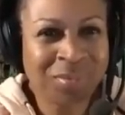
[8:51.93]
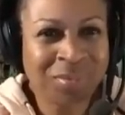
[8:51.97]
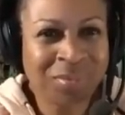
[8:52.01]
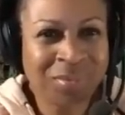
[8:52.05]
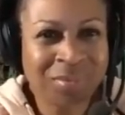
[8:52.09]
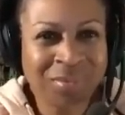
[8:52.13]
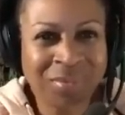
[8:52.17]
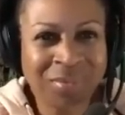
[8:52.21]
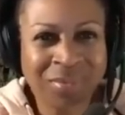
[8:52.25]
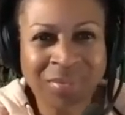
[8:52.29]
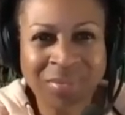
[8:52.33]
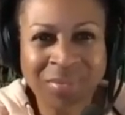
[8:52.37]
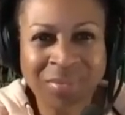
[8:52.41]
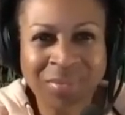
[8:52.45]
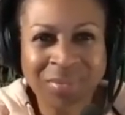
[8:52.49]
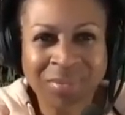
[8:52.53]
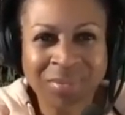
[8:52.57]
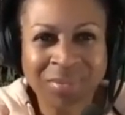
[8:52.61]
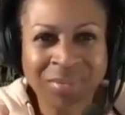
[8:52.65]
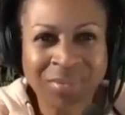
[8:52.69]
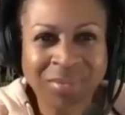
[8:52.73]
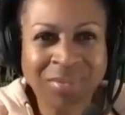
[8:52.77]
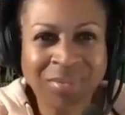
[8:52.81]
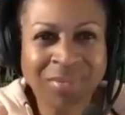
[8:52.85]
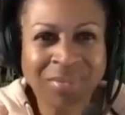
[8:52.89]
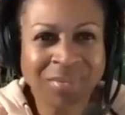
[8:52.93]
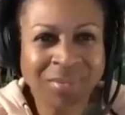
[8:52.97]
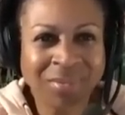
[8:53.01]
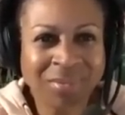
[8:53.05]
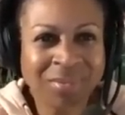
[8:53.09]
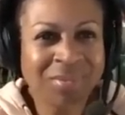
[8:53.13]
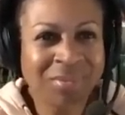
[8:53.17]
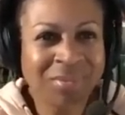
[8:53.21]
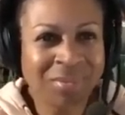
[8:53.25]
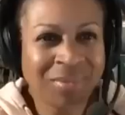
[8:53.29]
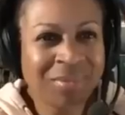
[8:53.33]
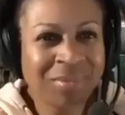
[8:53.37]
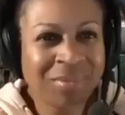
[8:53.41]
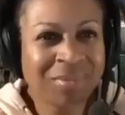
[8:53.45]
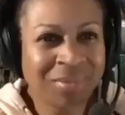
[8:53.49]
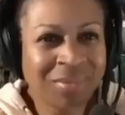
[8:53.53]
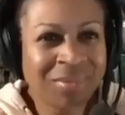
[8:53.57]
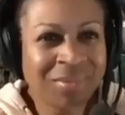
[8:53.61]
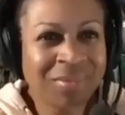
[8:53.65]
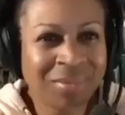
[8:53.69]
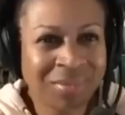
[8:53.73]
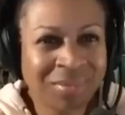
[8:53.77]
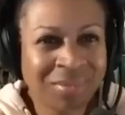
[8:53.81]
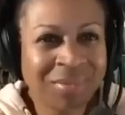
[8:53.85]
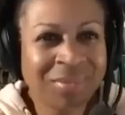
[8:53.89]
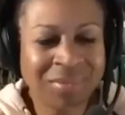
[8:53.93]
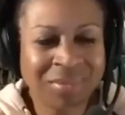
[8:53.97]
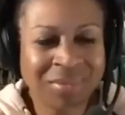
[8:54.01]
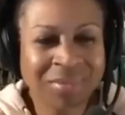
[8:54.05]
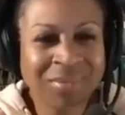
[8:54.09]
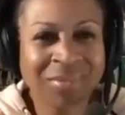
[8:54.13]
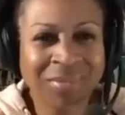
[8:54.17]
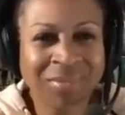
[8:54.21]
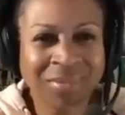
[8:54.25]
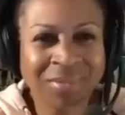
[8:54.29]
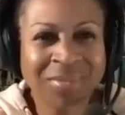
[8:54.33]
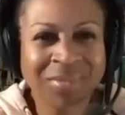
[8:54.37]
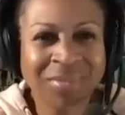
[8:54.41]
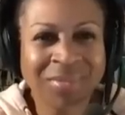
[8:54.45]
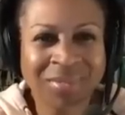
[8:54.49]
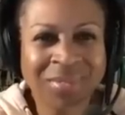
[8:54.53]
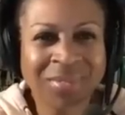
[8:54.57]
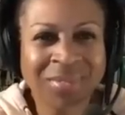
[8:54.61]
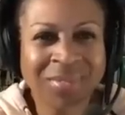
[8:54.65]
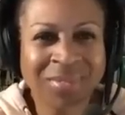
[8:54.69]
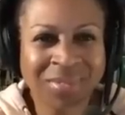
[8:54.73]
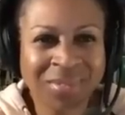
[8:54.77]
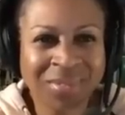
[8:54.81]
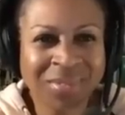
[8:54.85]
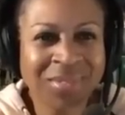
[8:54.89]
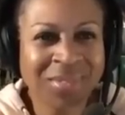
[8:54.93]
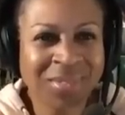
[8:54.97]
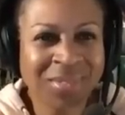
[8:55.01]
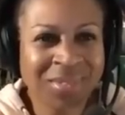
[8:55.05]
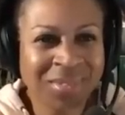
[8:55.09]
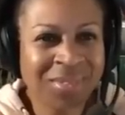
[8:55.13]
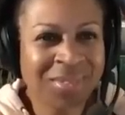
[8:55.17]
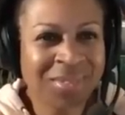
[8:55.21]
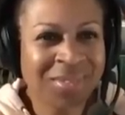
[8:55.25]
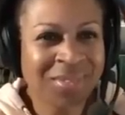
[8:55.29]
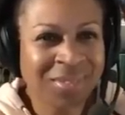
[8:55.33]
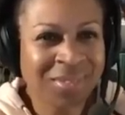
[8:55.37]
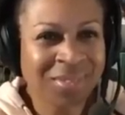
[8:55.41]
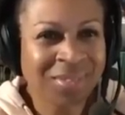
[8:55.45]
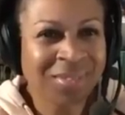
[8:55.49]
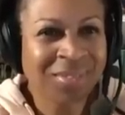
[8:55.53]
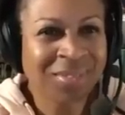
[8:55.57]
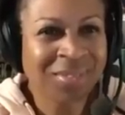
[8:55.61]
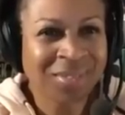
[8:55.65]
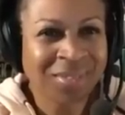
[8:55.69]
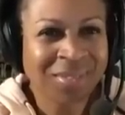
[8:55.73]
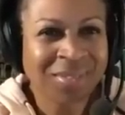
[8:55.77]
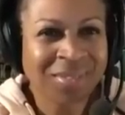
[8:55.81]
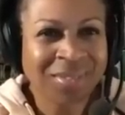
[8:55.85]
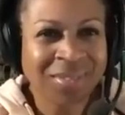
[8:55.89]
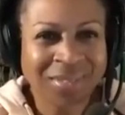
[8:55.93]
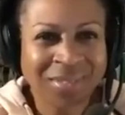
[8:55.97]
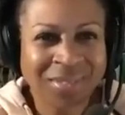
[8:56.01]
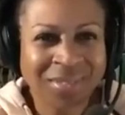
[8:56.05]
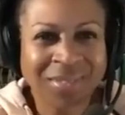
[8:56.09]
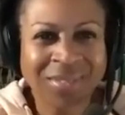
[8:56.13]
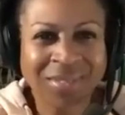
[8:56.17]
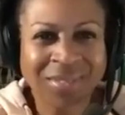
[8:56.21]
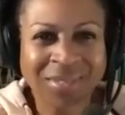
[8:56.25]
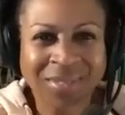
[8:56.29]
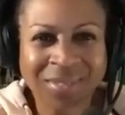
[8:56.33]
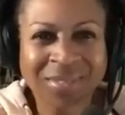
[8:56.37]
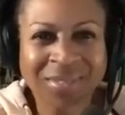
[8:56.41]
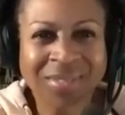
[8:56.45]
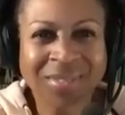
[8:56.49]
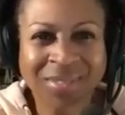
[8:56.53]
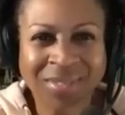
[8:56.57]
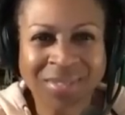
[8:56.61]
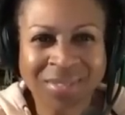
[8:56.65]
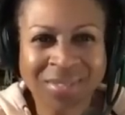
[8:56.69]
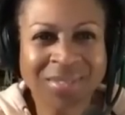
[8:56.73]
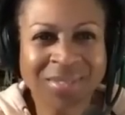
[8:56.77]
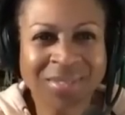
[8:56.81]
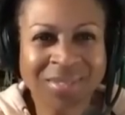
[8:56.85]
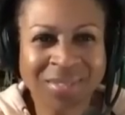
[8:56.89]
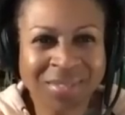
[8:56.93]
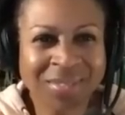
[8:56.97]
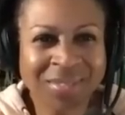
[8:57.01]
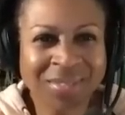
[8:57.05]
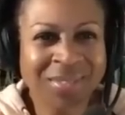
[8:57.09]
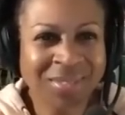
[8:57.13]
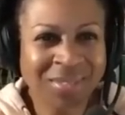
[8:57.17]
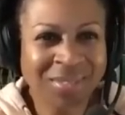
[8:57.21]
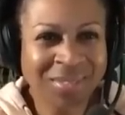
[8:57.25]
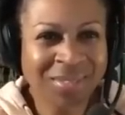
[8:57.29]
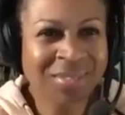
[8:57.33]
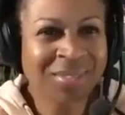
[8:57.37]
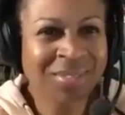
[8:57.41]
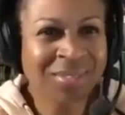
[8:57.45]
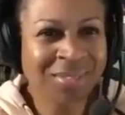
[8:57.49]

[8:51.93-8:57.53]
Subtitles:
This person isn't speaking.